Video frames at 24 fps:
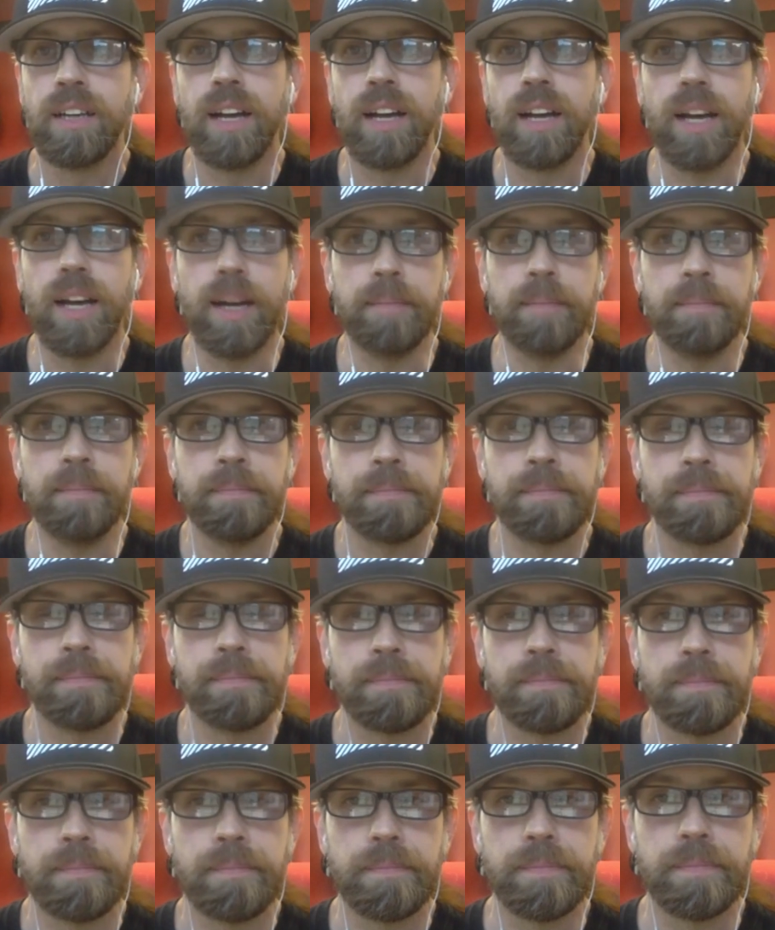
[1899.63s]
Um,
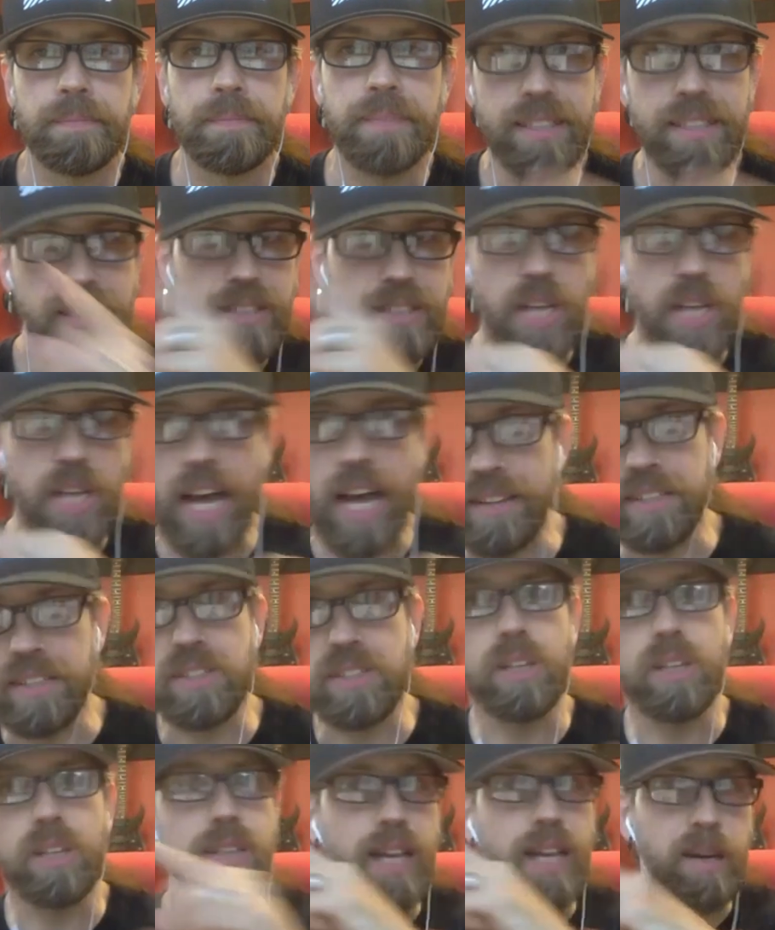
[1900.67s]
this is how
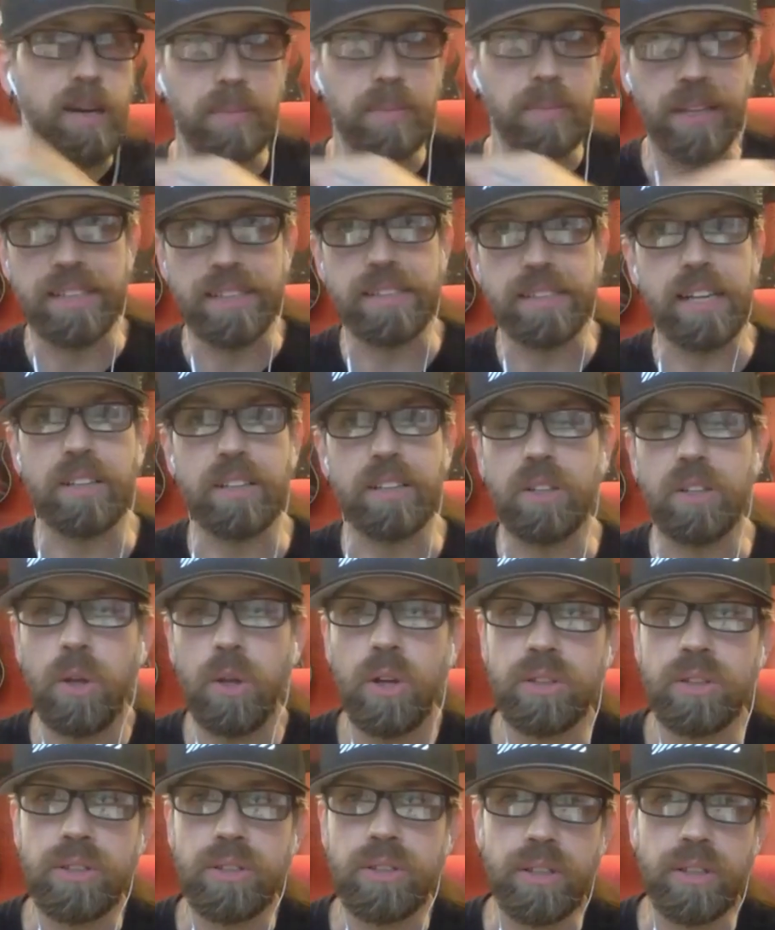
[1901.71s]
this all kind of plays out in the
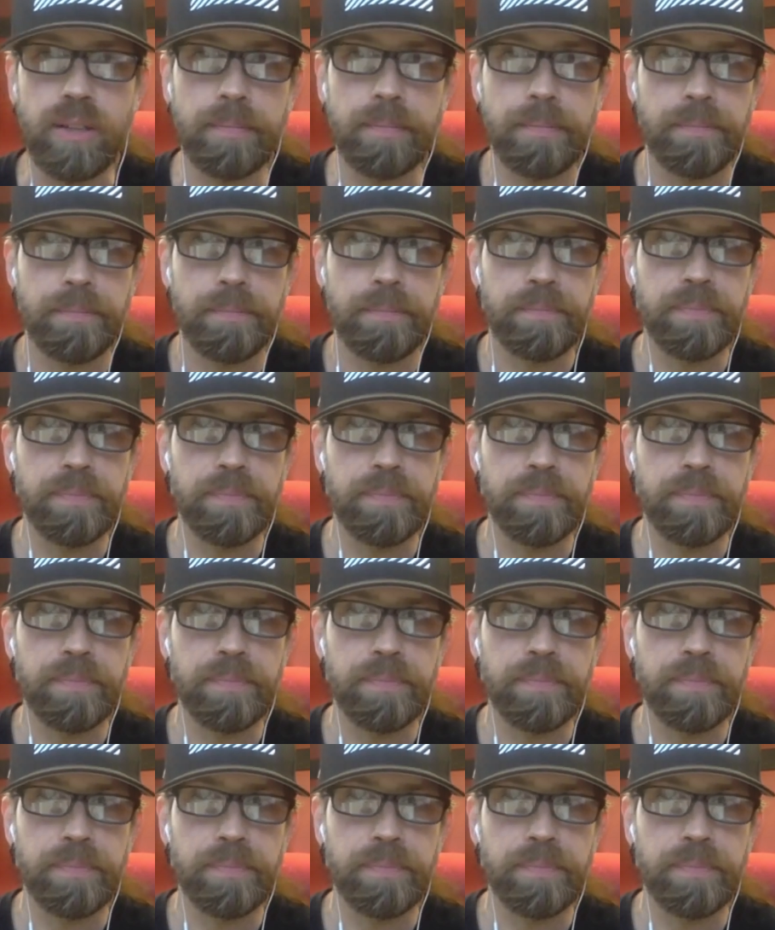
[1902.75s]
long term.